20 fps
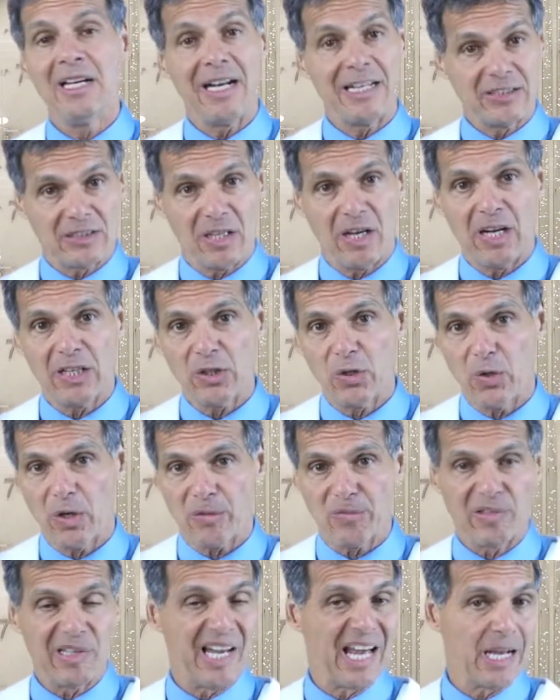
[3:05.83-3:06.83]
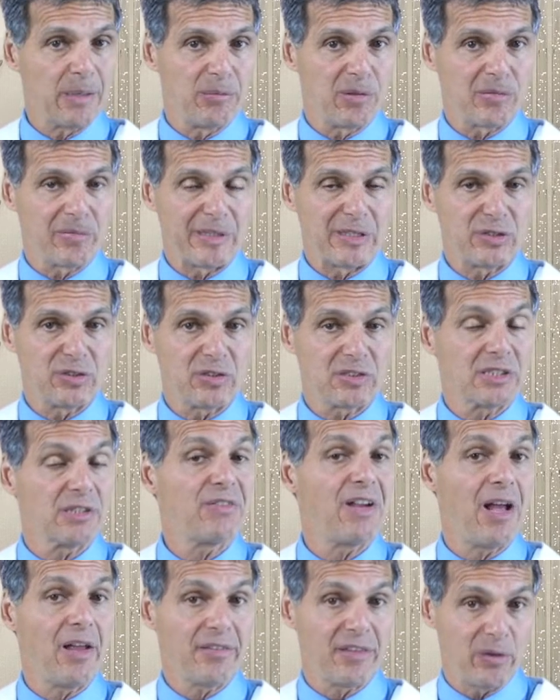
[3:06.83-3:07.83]
It's an ongoing, reliable resource
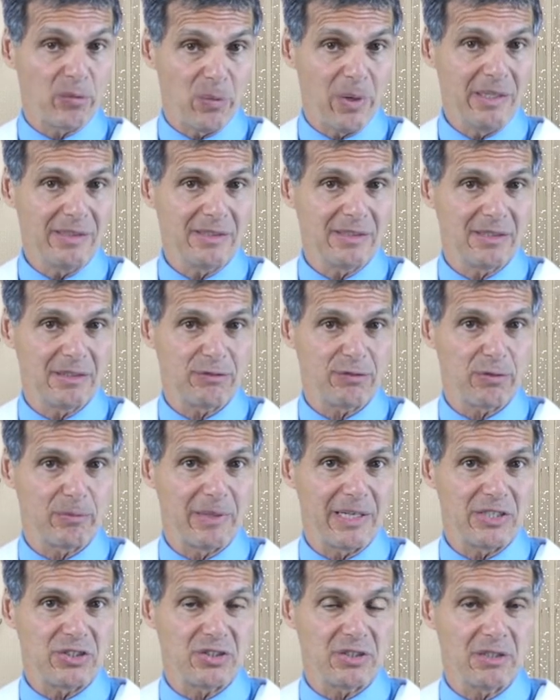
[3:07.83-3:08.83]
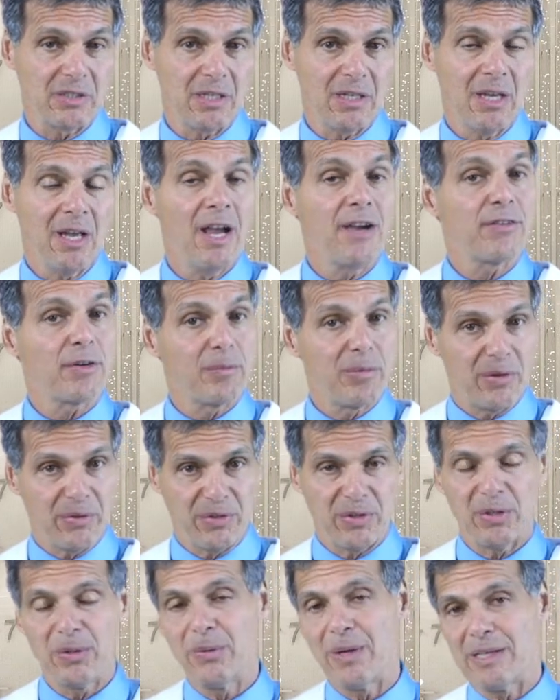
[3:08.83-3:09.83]
of health and wellness information for
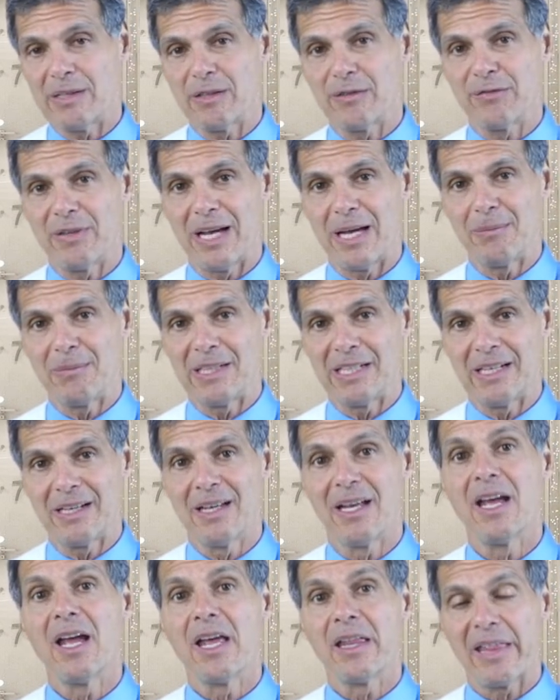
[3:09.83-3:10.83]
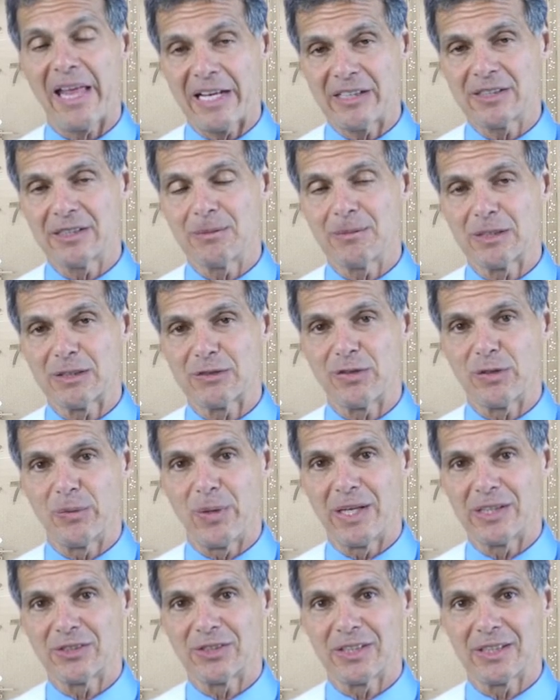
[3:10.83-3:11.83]
both you and your family. Thanks so much for
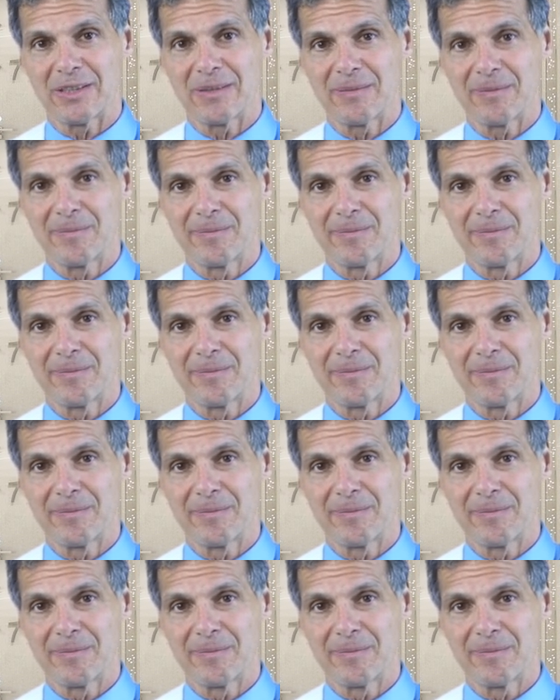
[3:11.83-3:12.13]
watching.